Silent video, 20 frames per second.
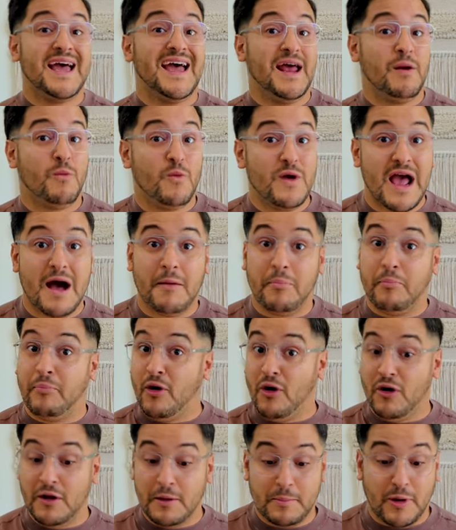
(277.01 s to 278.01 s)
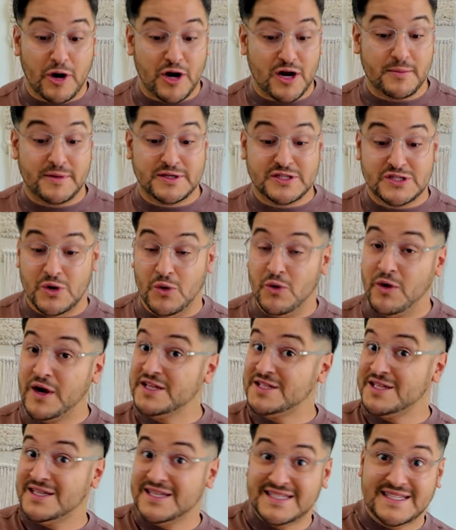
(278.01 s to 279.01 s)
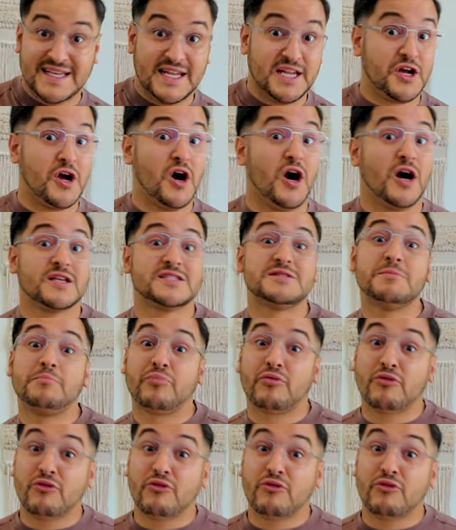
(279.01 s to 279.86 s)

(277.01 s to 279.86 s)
And we have Paul and Barnabas going into the synagogues,